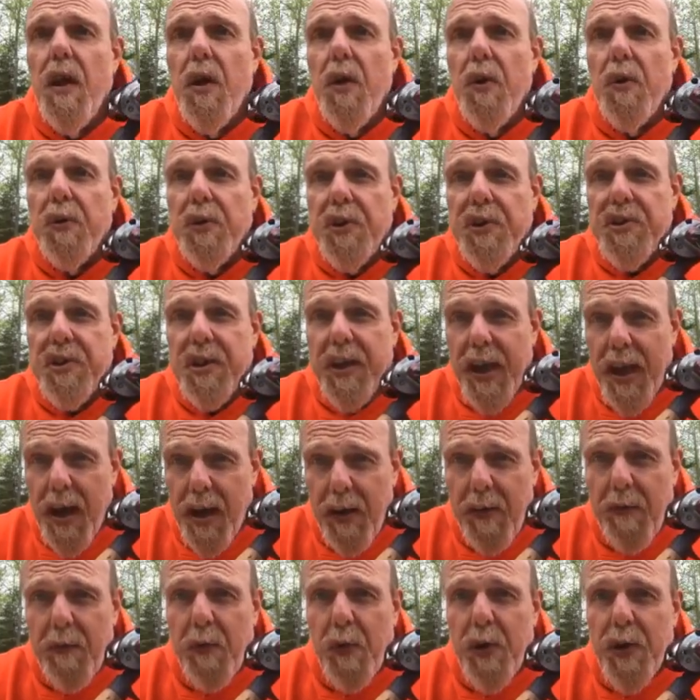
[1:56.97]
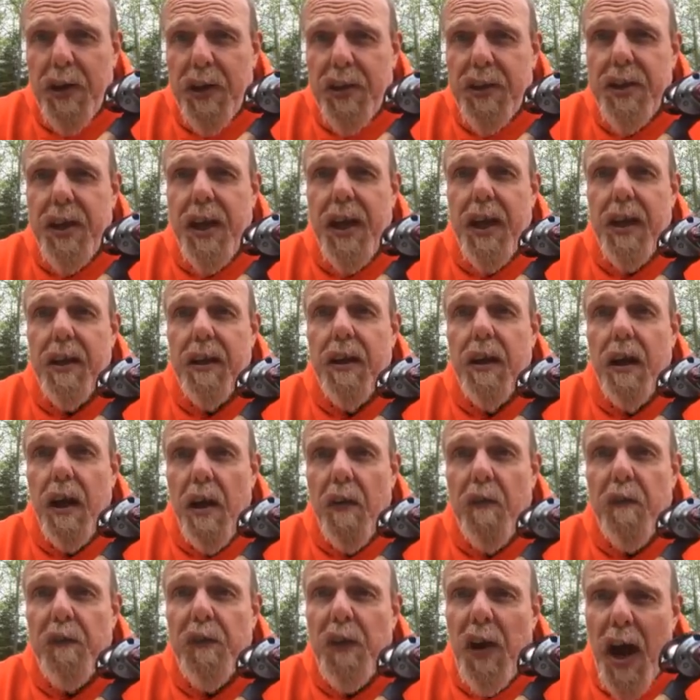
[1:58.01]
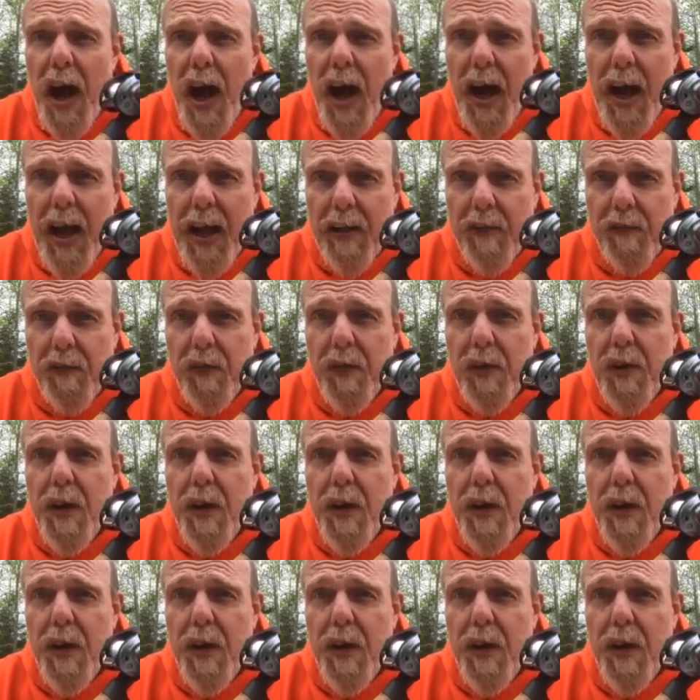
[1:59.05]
On a scale of 1 to 10, a 5